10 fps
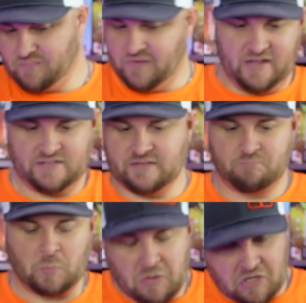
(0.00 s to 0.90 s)
it's
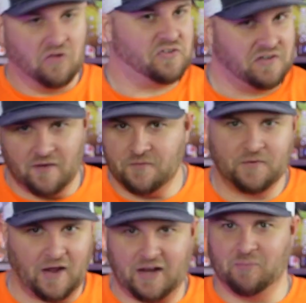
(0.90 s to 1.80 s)
close enough.
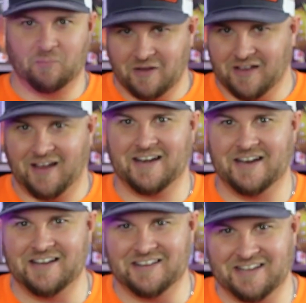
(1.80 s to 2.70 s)
I can
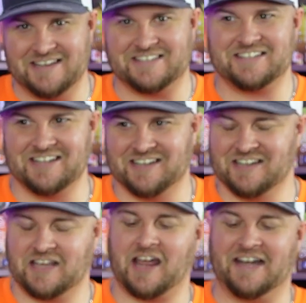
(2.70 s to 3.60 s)
at least
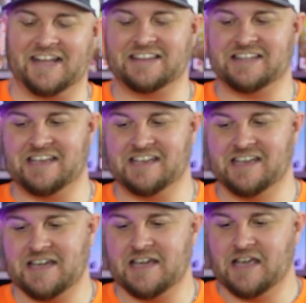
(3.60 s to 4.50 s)
kind of get the
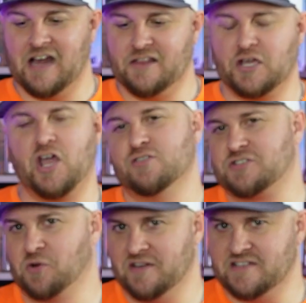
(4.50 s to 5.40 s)
Ghost
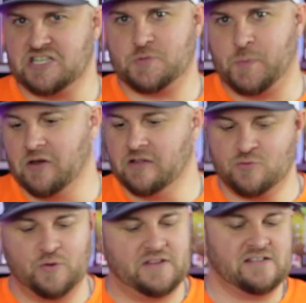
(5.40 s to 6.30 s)
Stories
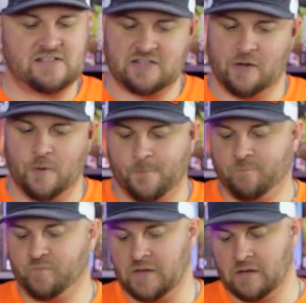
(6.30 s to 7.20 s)
experience with this. So
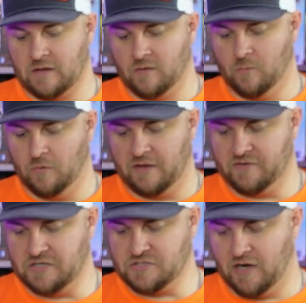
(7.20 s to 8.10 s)
we'll give
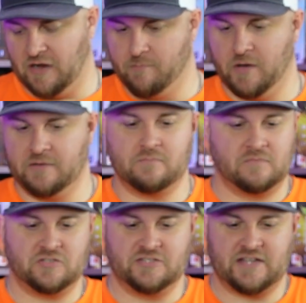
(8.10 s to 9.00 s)
it a try, but
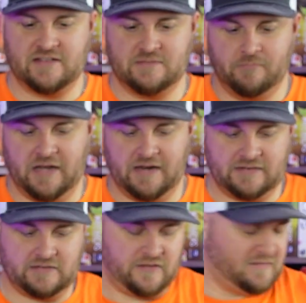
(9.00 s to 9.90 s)
just hasn't made it to the